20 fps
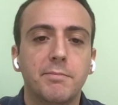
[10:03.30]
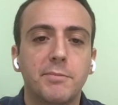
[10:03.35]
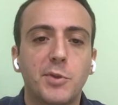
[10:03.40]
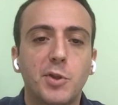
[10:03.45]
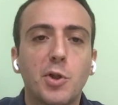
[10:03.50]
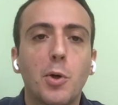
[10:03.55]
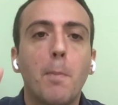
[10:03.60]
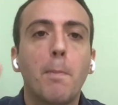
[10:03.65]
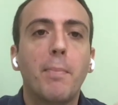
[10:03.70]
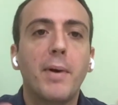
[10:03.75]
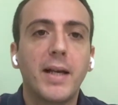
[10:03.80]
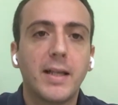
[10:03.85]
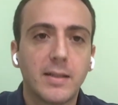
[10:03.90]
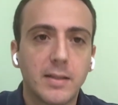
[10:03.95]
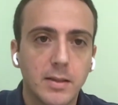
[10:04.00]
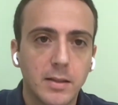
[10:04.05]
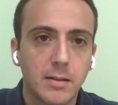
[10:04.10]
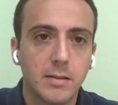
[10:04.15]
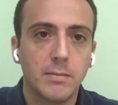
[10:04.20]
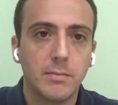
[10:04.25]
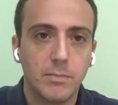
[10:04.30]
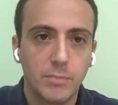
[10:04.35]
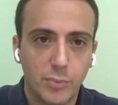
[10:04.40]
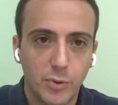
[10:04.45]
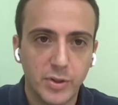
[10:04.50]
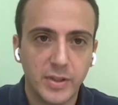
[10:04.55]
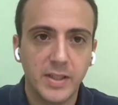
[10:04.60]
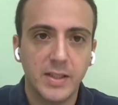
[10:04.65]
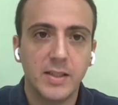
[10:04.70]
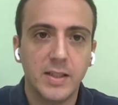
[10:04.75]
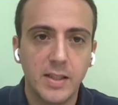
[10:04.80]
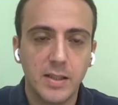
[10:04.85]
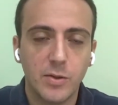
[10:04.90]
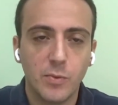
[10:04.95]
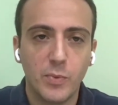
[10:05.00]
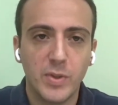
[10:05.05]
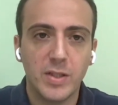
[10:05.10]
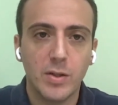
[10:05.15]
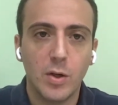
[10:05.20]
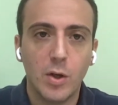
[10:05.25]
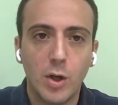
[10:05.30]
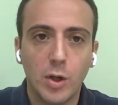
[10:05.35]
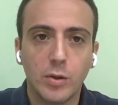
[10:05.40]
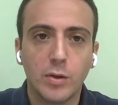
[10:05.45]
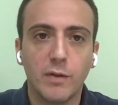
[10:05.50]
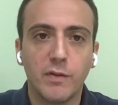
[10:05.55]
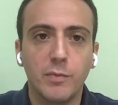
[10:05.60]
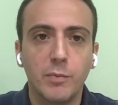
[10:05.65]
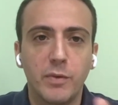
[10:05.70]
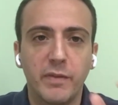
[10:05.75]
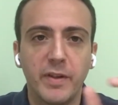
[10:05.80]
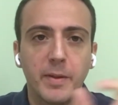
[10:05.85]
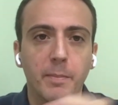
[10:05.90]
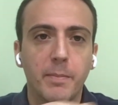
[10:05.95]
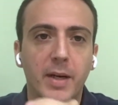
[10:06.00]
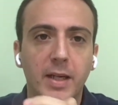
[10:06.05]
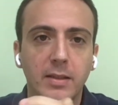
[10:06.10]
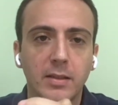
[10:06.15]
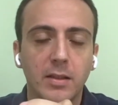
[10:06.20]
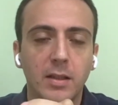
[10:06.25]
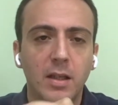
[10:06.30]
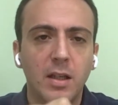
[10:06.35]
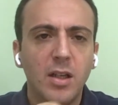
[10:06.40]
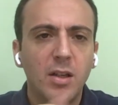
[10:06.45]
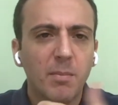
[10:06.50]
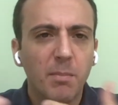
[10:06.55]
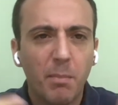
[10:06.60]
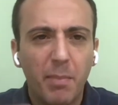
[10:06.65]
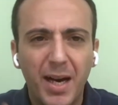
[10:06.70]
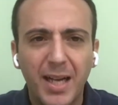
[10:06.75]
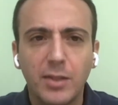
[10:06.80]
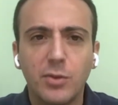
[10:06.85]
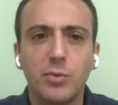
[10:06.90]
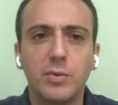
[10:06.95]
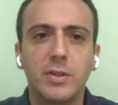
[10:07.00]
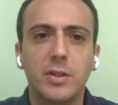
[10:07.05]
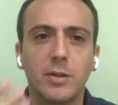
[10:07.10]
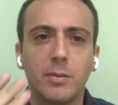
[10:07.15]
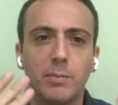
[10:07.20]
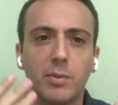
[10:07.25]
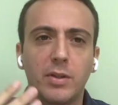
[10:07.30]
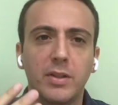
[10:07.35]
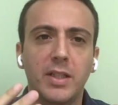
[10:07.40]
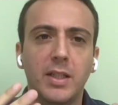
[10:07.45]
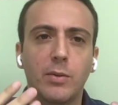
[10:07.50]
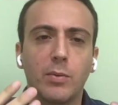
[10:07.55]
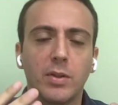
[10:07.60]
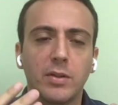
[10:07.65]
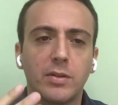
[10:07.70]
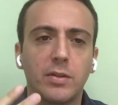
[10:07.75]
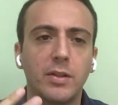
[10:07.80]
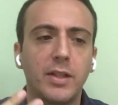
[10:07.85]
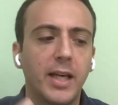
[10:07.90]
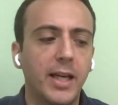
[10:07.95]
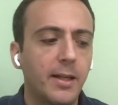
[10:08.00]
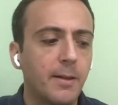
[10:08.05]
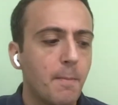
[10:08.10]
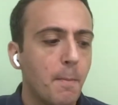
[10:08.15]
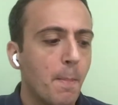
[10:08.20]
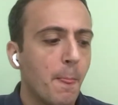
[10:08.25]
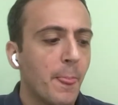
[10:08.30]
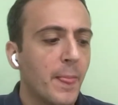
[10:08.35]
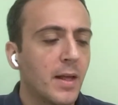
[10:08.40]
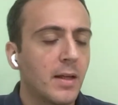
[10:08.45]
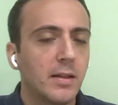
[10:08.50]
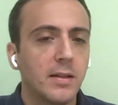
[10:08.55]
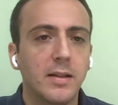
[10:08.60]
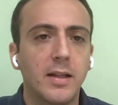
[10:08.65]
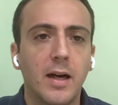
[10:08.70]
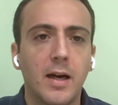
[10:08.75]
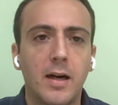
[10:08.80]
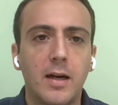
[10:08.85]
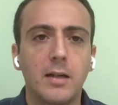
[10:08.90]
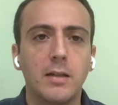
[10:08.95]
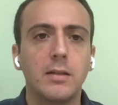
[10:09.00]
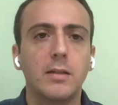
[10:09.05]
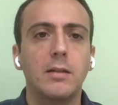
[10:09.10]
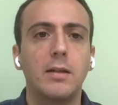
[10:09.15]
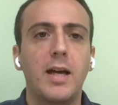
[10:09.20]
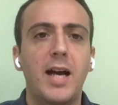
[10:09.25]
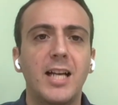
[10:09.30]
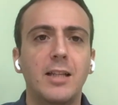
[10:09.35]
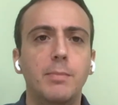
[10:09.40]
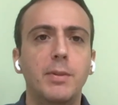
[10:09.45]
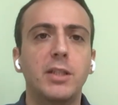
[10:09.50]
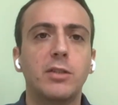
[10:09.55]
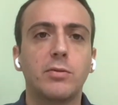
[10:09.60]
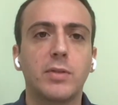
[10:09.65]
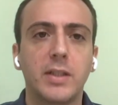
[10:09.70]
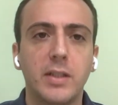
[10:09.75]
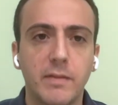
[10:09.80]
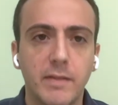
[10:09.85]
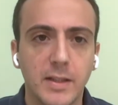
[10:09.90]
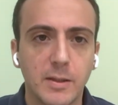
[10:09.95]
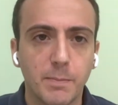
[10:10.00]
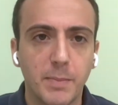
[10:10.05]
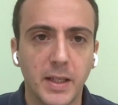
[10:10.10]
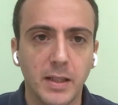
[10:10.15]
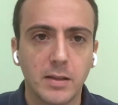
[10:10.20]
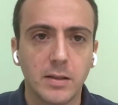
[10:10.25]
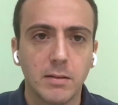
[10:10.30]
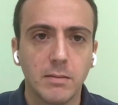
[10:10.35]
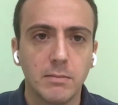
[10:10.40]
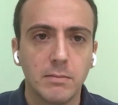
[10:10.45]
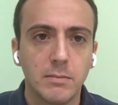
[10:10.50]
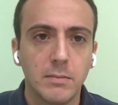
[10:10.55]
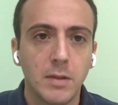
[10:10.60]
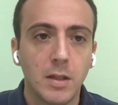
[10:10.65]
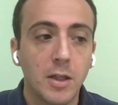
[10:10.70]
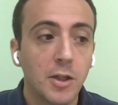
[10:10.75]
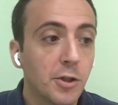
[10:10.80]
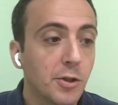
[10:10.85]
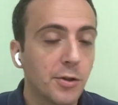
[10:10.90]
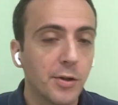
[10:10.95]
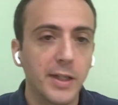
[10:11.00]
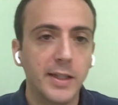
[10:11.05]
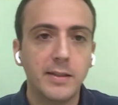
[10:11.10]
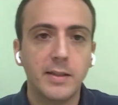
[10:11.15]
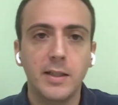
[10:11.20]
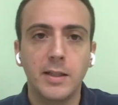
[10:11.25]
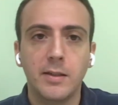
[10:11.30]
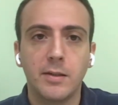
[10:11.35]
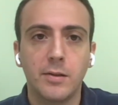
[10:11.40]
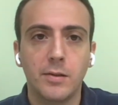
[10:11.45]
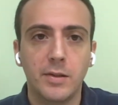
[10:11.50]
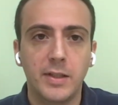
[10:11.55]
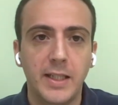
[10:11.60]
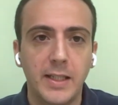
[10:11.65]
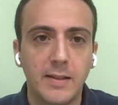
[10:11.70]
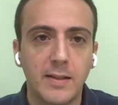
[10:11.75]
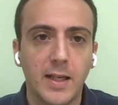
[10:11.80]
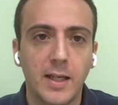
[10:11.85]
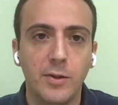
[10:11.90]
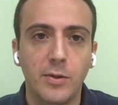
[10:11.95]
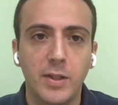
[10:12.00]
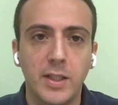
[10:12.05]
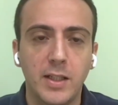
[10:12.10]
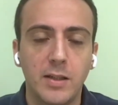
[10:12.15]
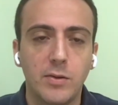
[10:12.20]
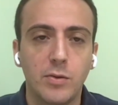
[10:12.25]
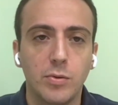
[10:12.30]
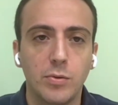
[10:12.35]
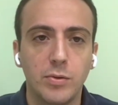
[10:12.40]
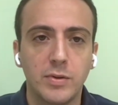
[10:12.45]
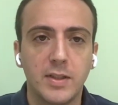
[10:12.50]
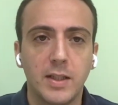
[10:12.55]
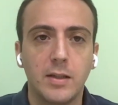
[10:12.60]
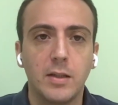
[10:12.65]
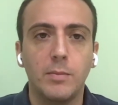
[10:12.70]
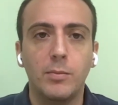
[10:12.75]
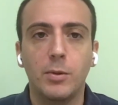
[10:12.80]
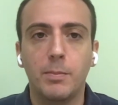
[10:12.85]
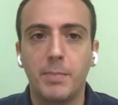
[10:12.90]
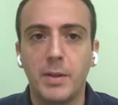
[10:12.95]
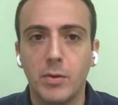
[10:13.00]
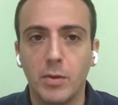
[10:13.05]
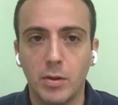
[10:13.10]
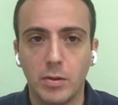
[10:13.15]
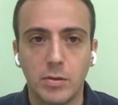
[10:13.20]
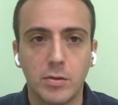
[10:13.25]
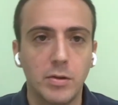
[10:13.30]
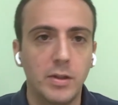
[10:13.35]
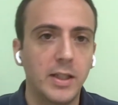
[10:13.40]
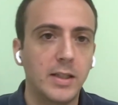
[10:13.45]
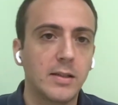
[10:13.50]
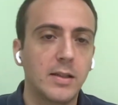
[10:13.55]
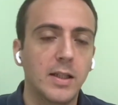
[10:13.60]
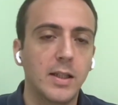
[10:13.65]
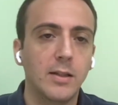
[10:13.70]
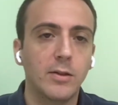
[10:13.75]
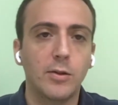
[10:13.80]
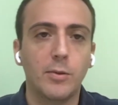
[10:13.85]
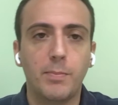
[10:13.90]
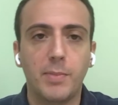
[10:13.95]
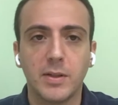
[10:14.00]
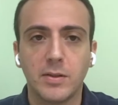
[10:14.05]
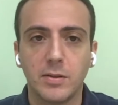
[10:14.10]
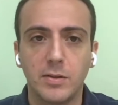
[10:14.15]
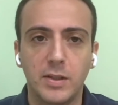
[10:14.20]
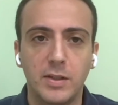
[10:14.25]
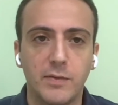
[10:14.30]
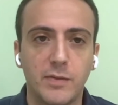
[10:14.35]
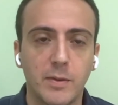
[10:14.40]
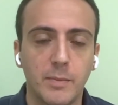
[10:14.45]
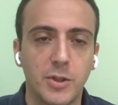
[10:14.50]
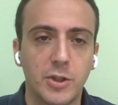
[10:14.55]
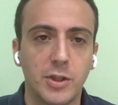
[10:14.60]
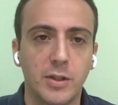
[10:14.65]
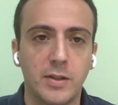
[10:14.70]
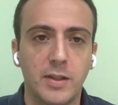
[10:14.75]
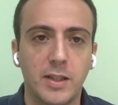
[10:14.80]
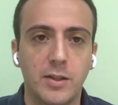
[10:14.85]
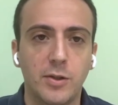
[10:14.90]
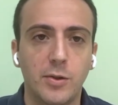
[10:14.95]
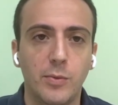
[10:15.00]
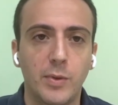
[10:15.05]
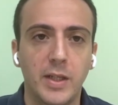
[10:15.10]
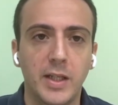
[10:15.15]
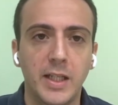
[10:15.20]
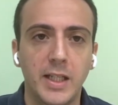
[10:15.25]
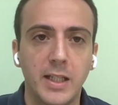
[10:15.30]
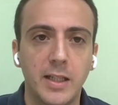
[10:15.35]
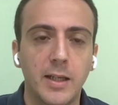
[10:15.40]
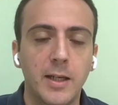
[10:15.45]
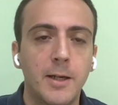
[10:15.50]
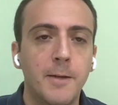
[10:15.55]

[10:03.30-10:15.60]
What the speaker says: complex processes with a lot of moving parts. Back to the onboarding once again, there are administrative aspects. Collecting the data you need to set up the payroll, collecting the personal information that you will need